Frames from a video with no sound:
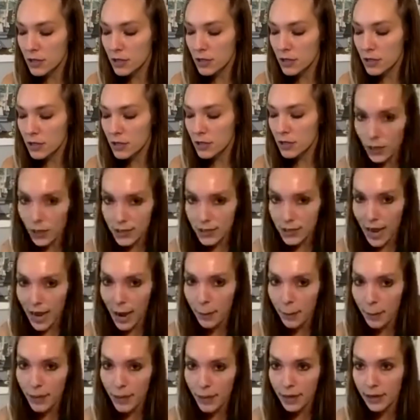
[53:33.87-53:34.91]
So like
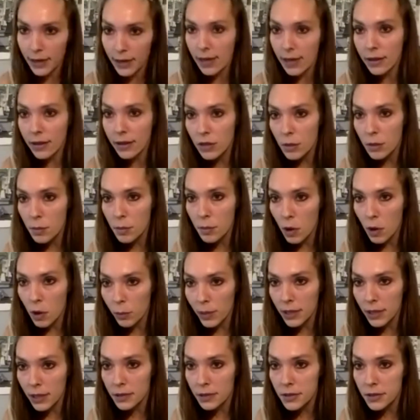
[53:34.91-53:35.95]
what's happening in the
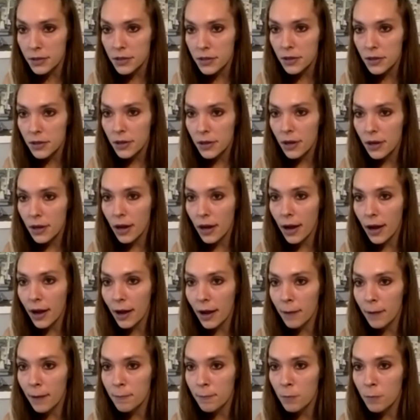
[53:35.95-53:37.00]
moment
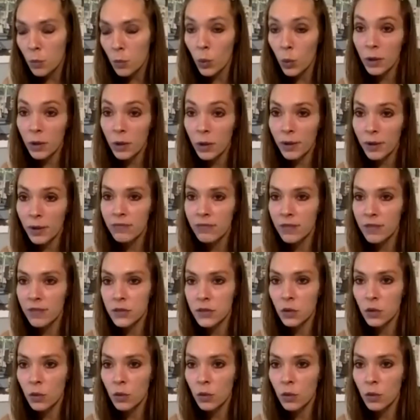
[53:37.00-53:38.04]
with my
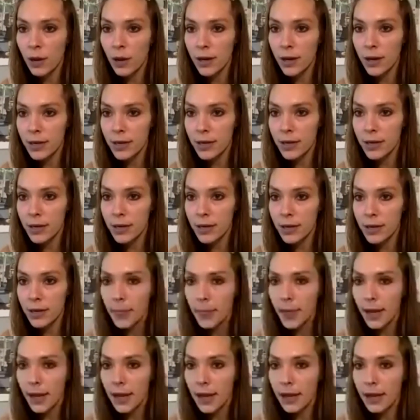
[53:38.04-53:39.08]
physical body,
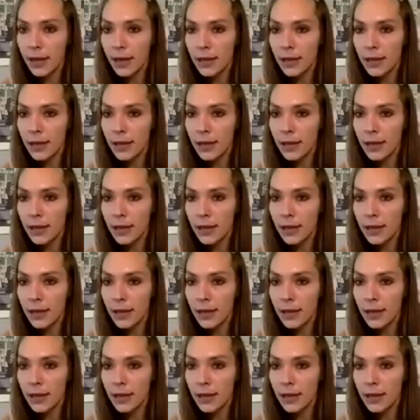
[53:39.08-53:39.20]
and